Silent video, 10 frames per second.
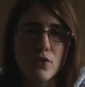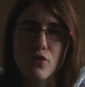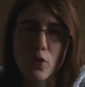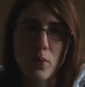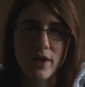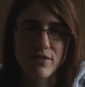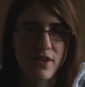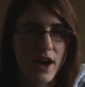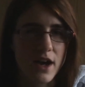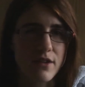
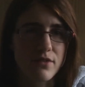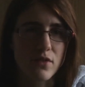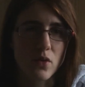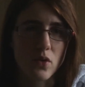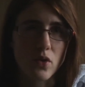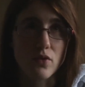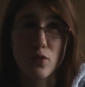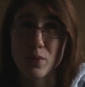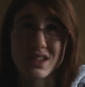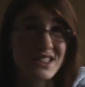4.5 or
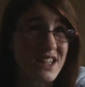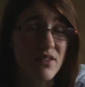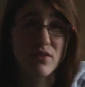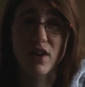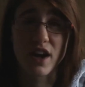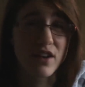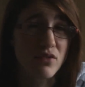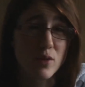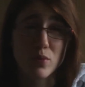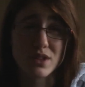4.75,
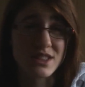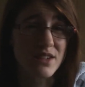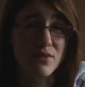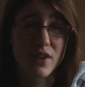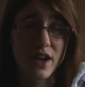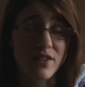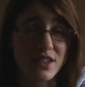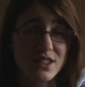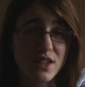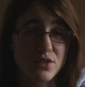3.75,
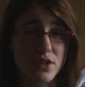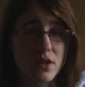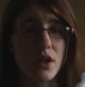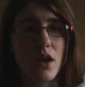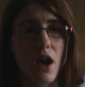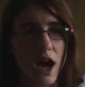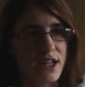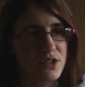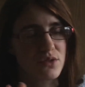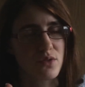etc. I
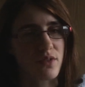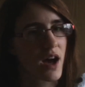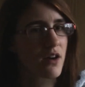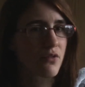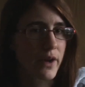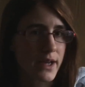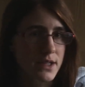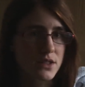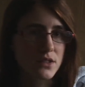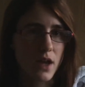do sort of half
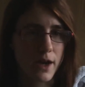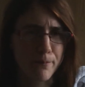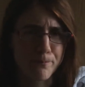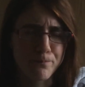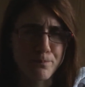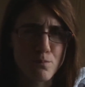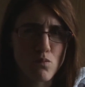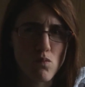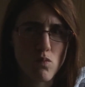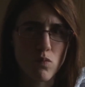ratings.
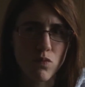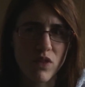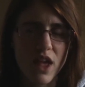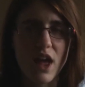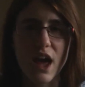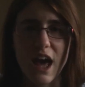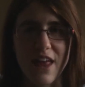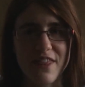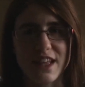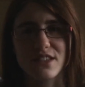
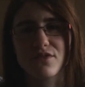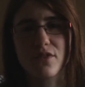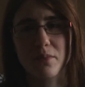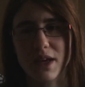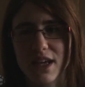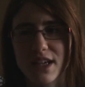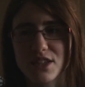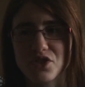And this for me is